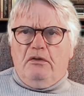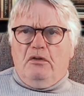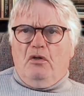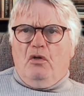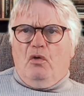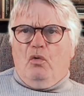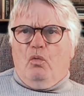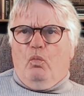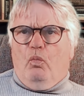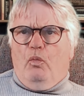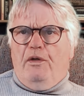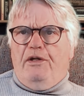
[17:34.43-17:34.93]

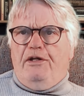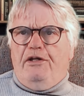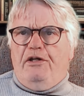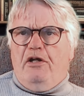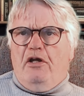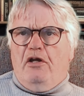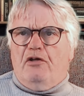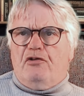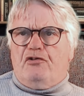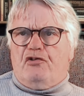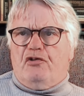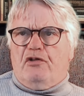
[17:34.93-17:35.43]
we
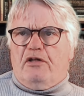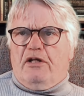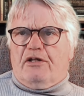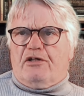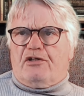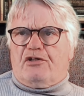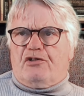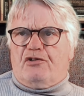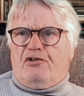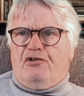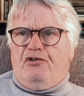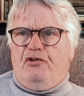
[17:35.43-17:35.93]
should
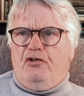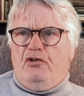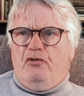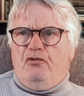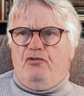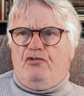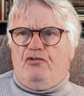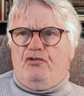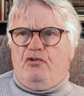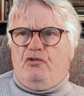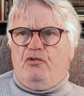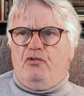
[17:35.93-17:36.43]

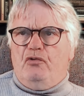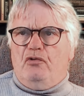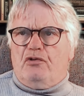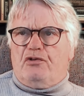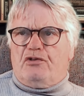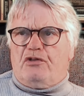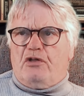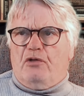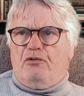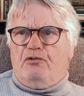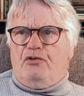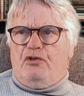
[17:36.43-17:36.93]
excuse you
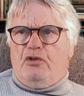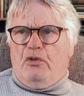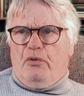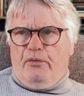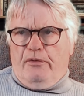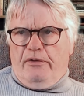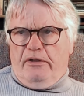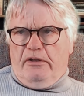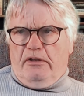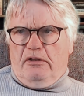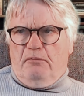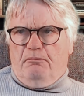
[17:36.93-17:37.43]
so
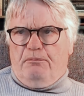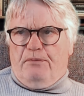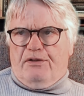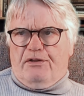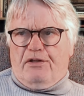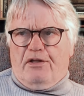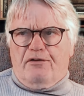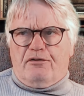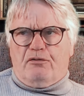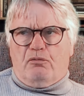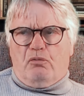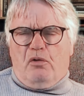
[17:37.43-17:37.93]
doing, but
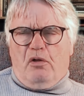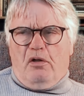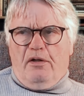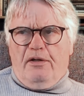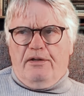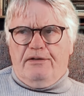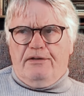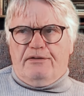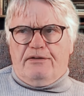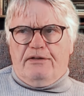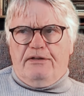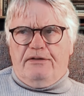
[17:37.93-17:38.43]

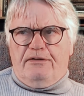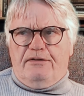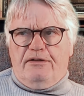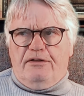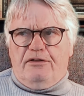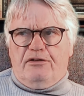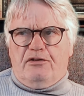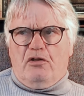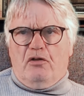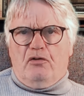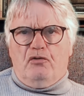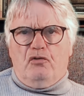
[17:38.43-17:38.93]
otherwise it
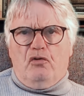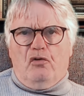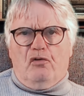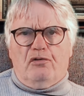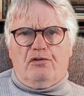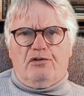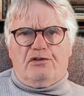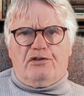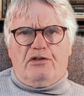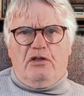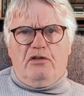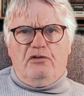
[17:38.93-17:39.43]
is not
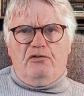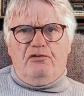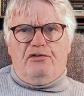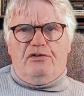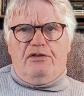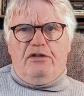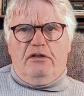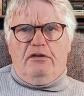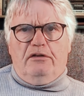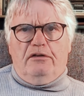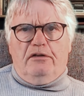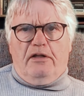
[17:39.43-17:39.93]
so
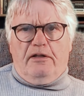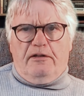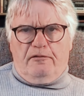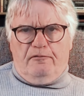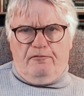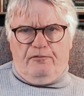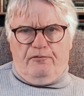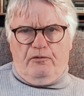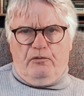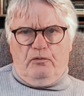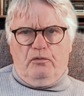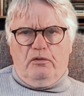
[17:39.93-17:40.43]

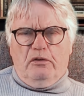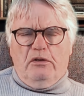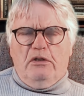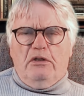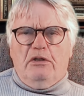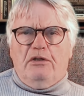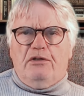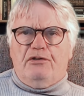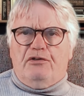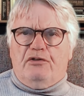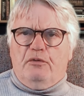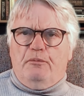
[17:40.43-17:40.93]
delightful
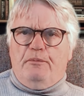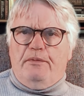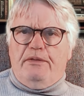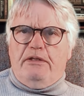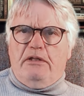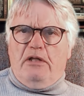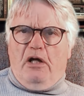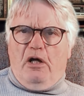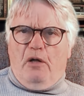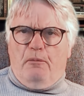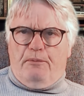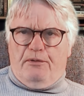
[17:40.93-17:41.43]
to be
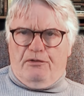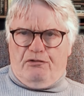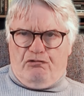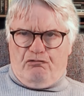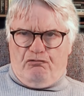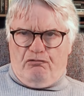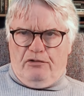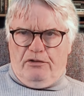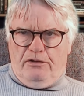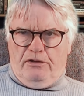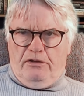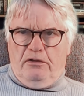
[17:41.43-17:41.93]
up a
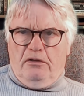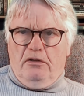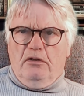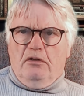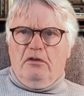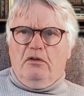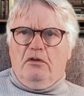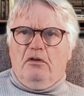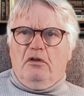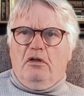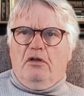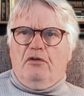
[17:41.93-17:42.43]
tree,
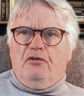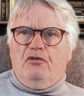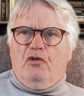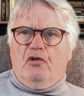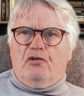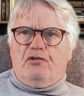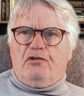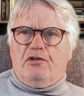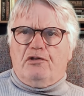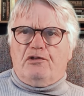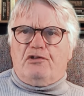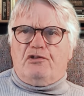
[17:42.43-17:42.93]
not
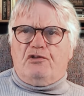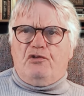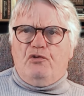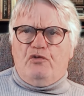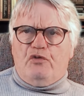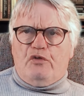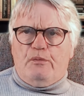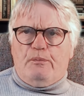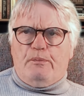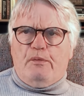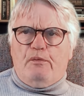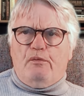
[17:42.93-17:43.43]
a
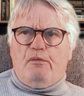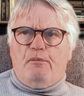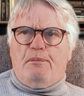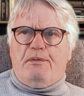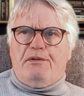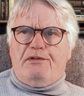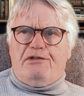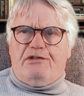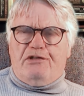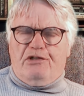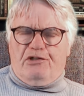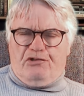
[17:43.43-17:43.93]
suitable
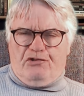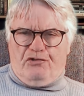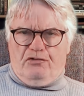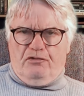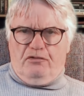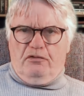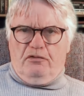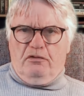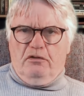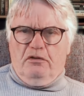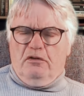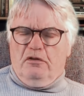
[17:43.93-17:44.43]

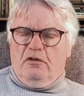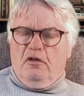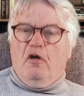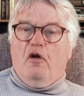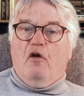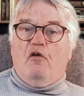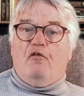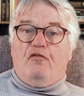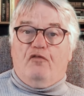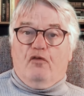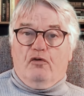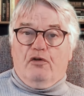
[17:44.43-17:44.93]
position
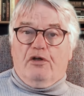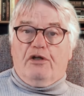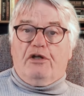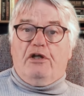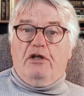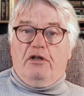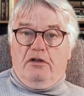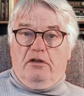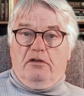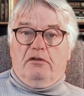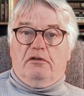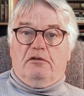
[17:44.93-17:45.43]
for a
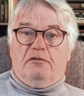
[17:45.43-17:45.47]
girl.